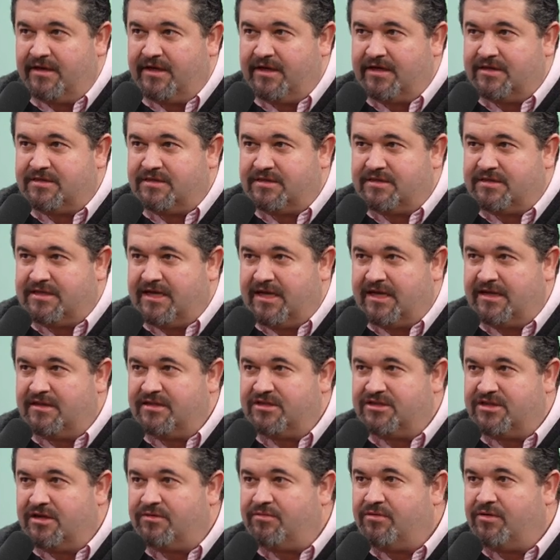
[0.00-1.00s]
is to say
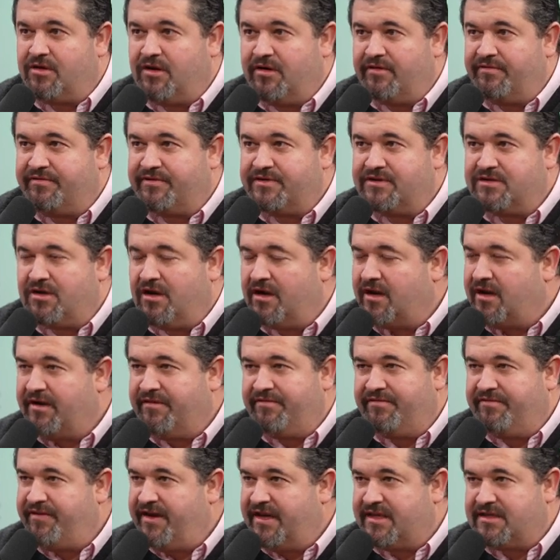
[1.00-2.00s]
the General Conference is not
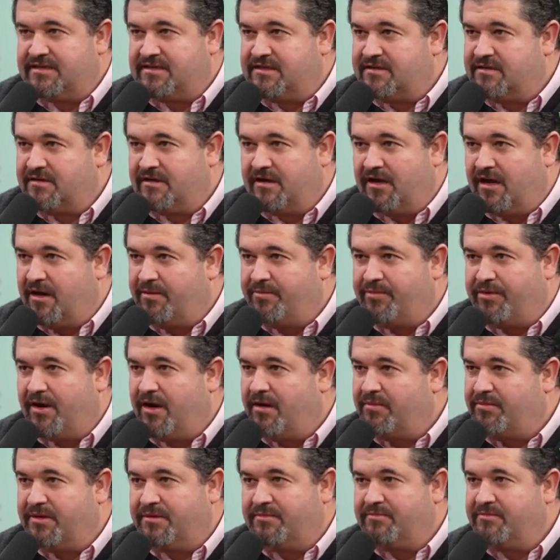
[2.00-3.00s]
going to fix our
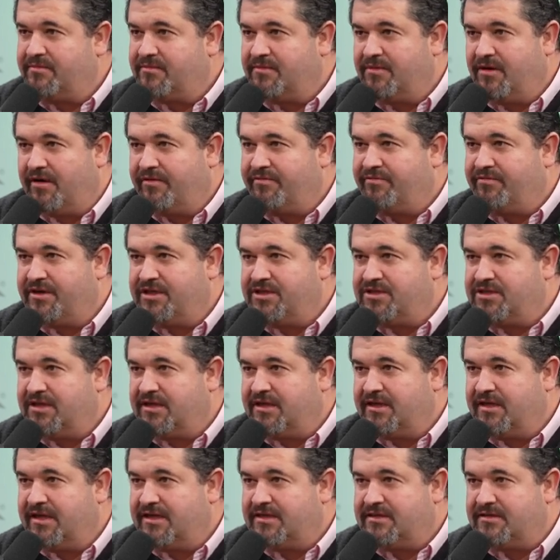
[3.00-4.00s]
problem of reaching
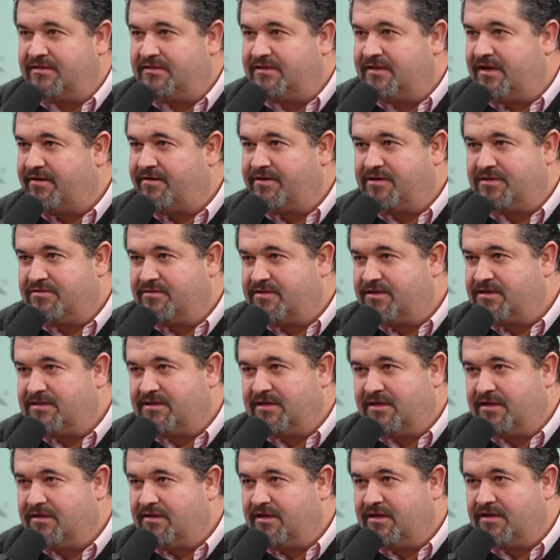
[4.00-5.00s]
unentered
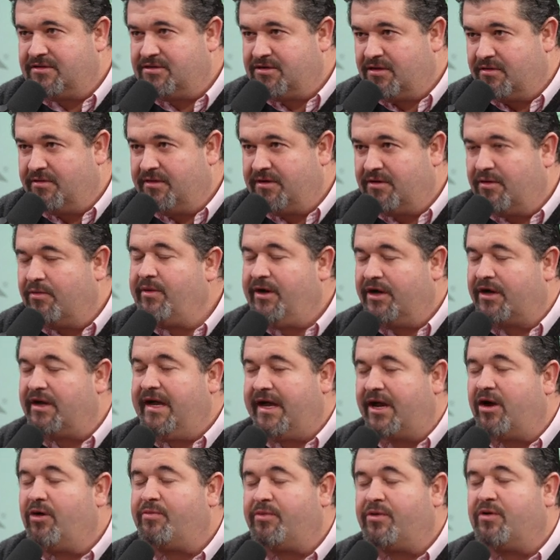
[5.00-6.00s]
territories and, mm-hmm. and mm. so on. We're
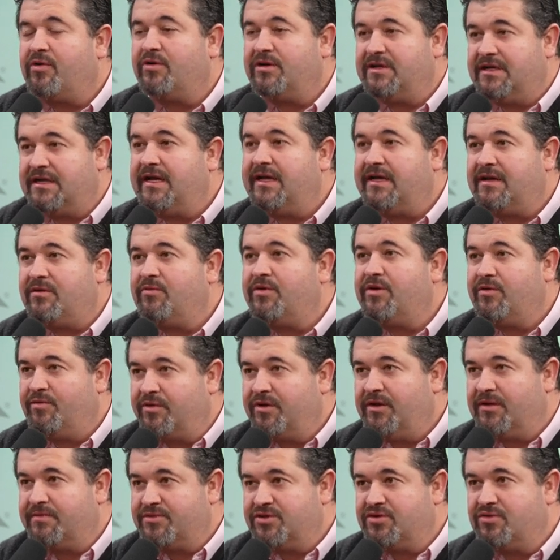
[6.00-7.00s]
going to help coordinate. We
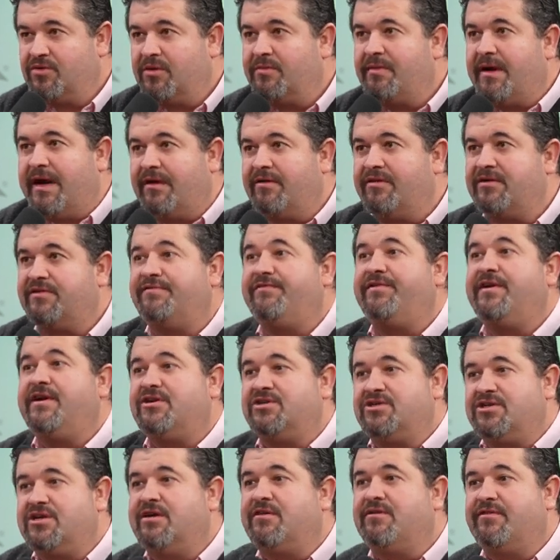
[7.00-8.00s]
will absorb our
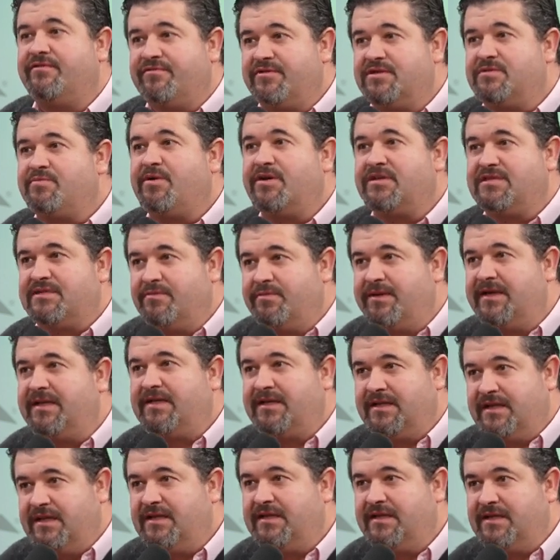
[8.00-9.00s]
fair share of
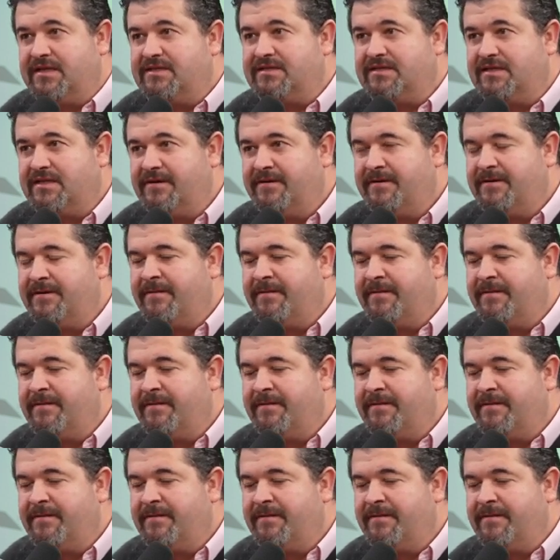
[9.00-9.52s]
responsibility in this.